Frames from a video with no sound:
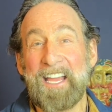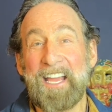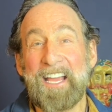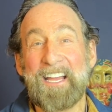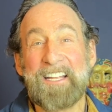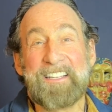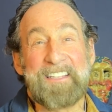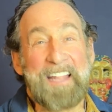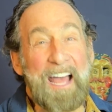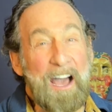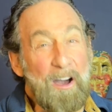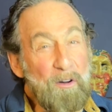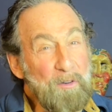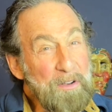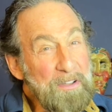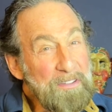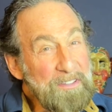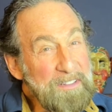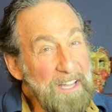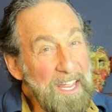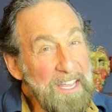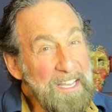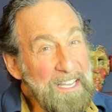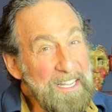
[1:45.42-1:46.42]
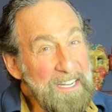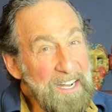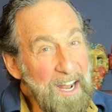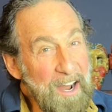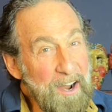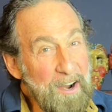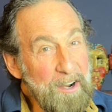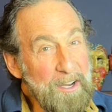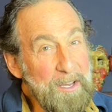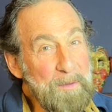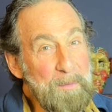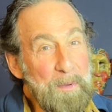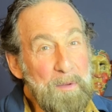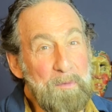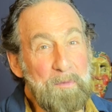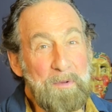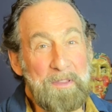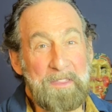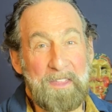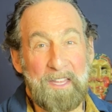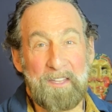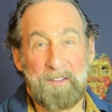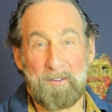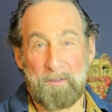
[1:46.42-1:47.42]
Doubt is like an argument
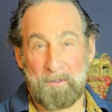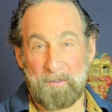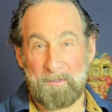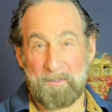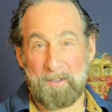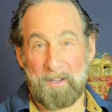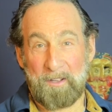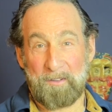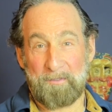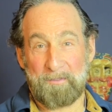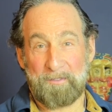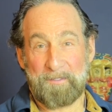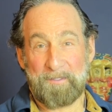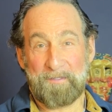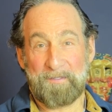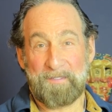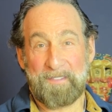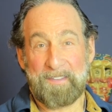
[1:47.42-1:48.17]
within yourself.